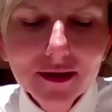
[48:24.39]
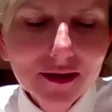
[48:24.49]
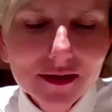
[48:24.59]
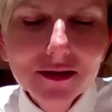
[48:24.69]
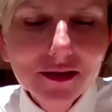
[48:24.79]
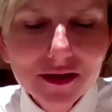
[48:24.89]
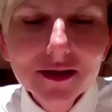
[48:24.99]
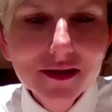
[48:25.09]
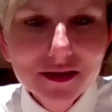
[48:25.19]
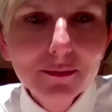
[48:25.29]

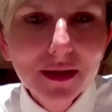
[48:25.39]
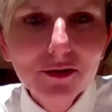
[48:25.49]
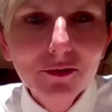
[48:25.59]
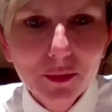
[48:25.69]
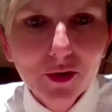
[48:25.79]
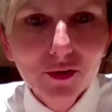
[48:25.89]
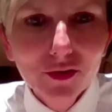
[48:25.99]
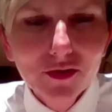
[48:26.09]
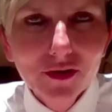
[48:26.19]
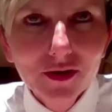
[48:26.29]
It is a blend of
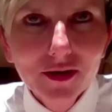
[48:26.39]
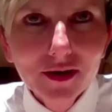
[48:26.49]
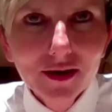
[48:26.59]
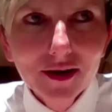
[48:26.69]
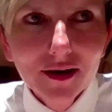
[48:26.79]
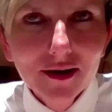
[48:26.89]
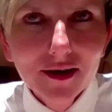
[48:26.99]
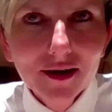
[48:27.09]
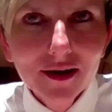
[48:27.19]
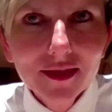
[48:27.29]
both.
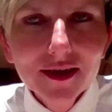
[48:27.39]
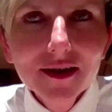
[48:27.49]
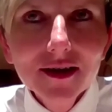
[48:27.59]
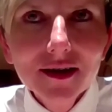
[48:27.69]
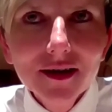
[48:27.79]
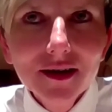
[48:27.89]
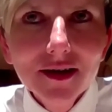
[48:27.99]
I think